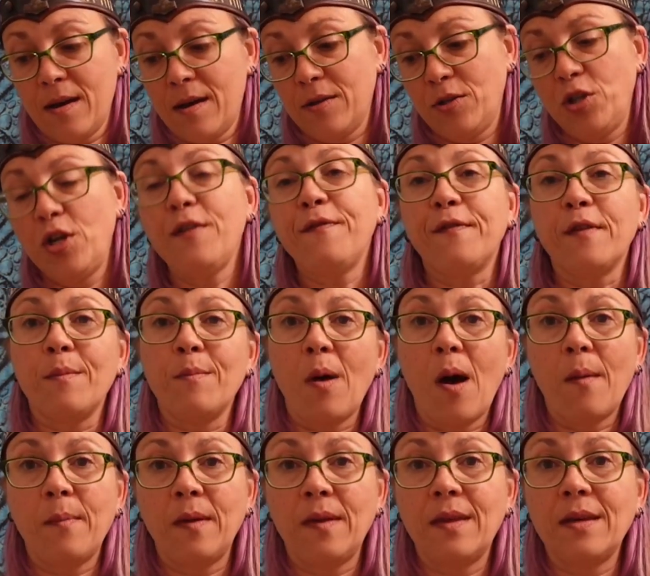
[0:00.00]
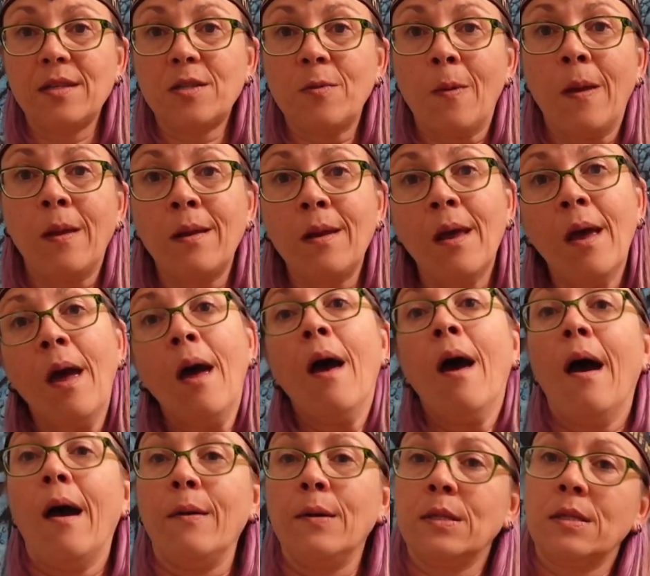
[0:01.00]
Chieftain bought me this one,
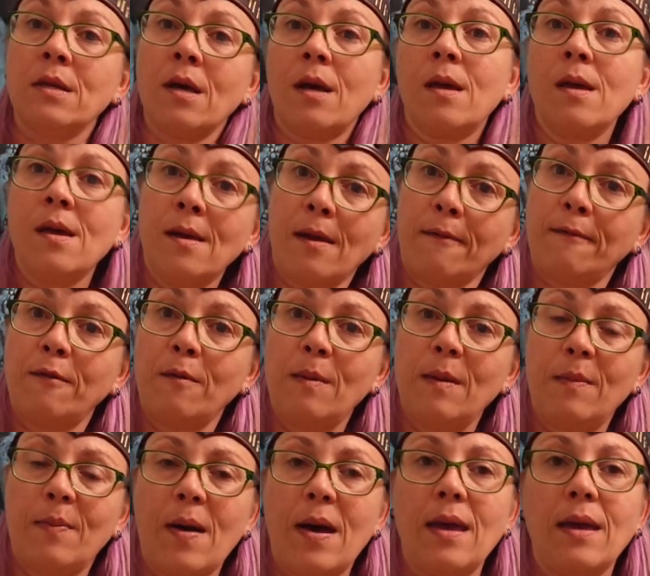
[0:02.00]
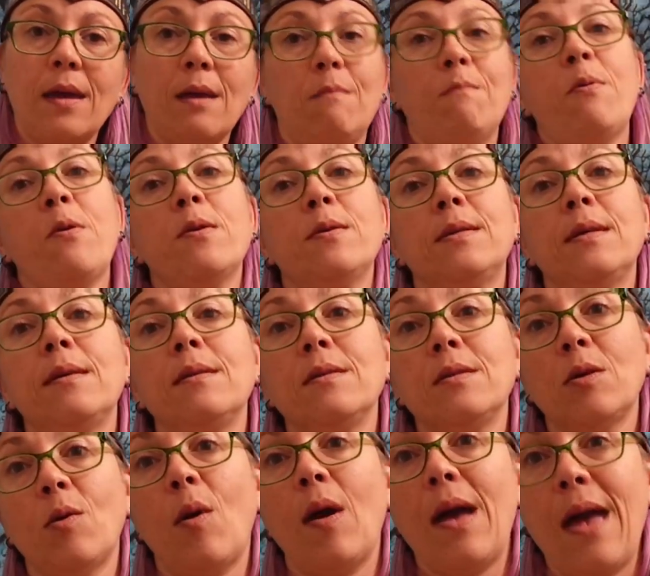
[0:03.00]
I was lucky enough to be buying it in person,
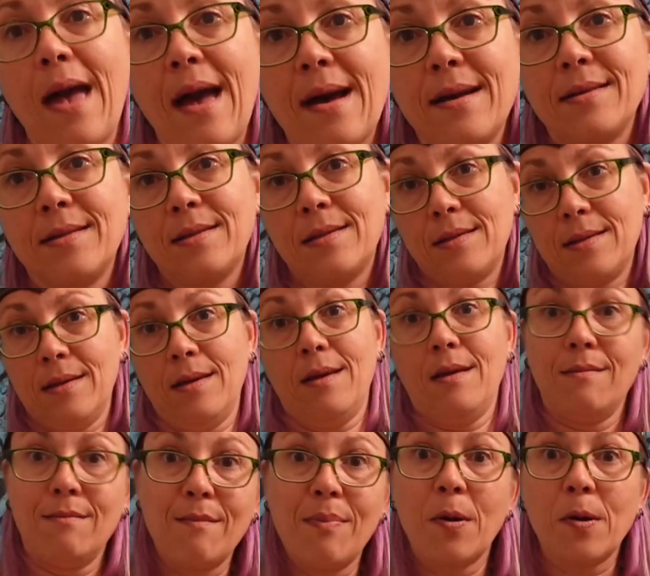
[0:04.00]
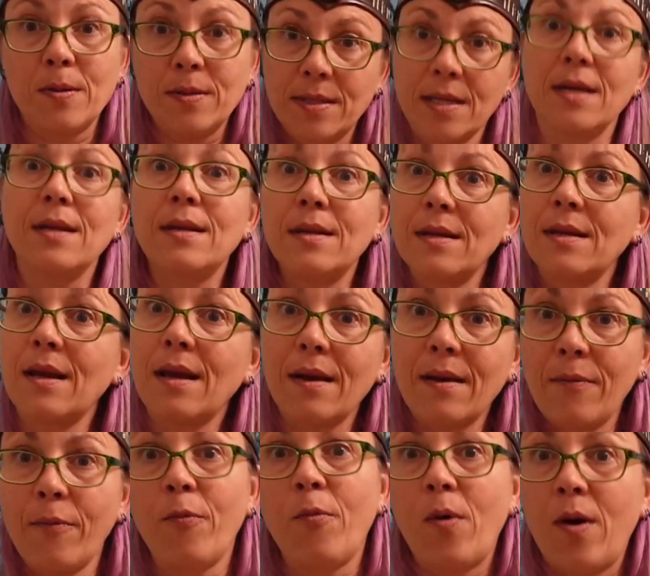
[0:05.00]
so I asked in person
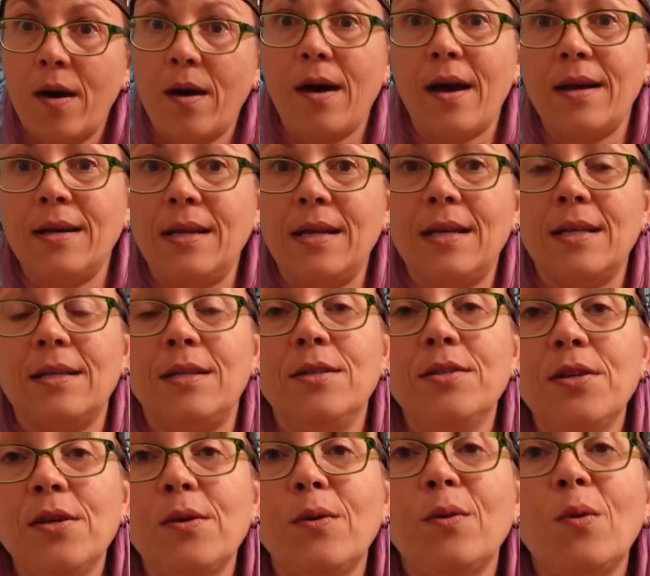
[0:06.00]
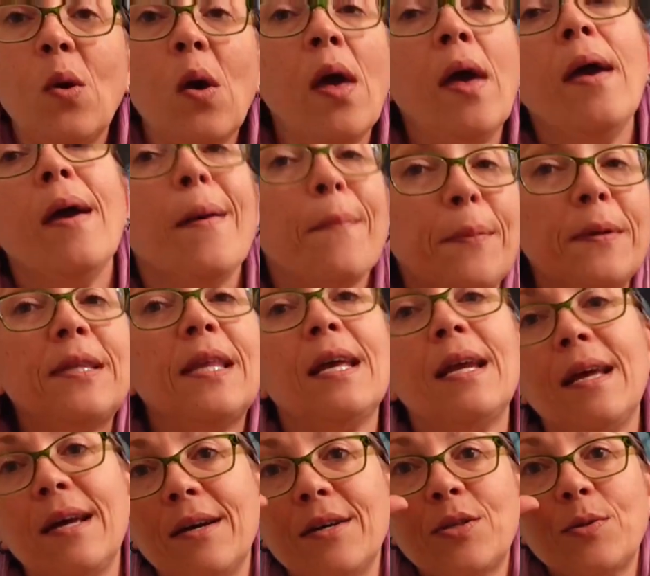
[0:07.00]
what I needed to do. But then
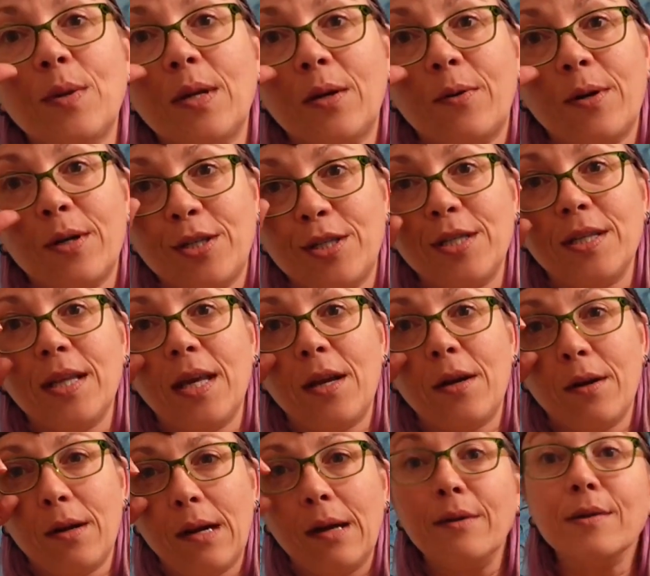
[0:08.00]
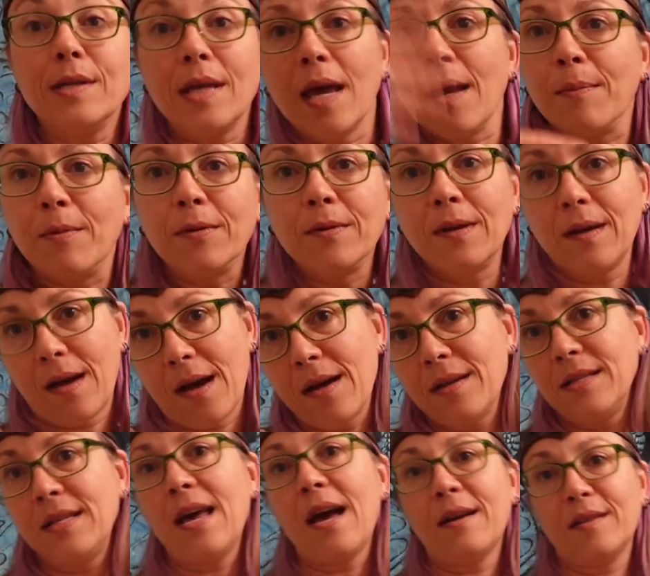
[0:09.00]
I also had a question later, and I was able to
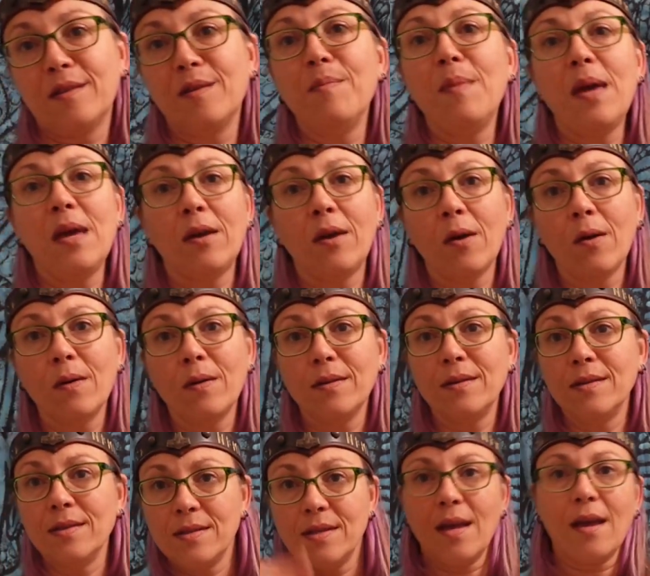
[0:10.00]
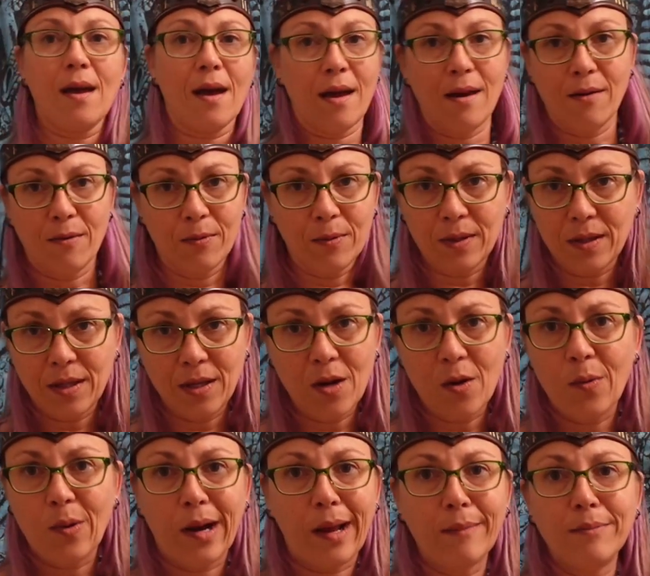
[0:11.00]
contact the maker and say, I don't really
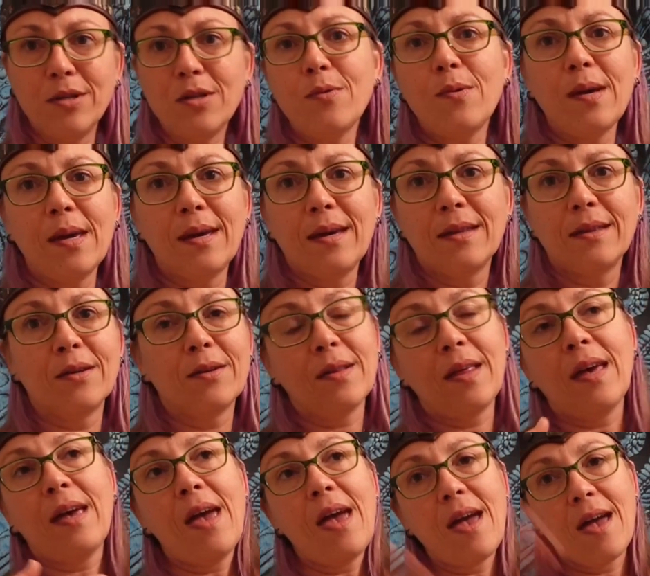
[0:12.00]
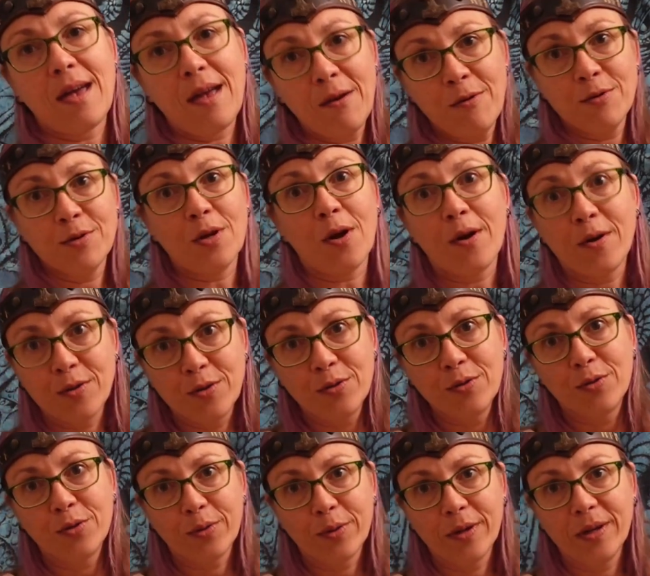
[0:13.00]
know what I'm doing. And they're like, hey, here's our
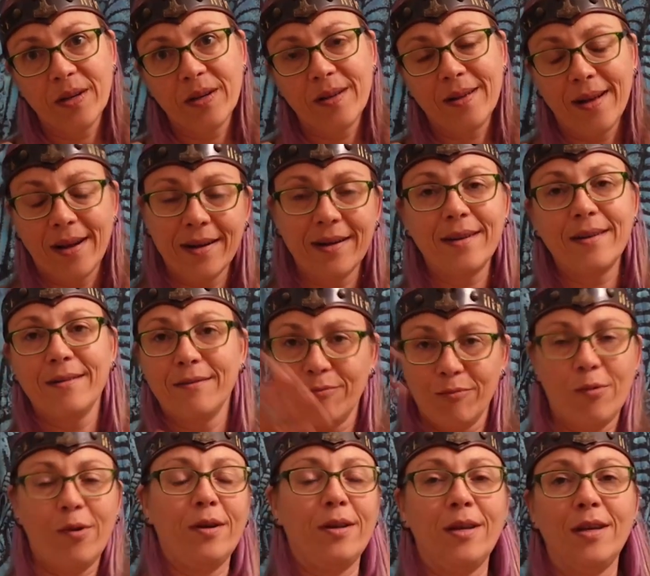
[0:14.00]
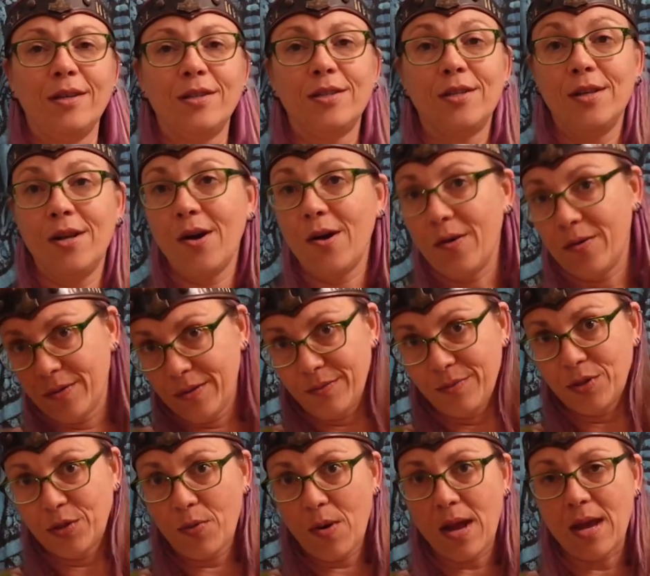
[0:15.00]
tutorial on what you need to know. It
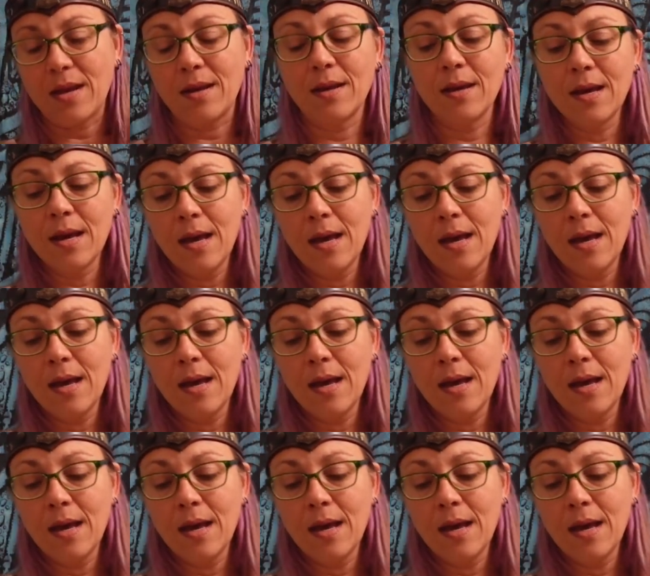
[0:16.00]
was great.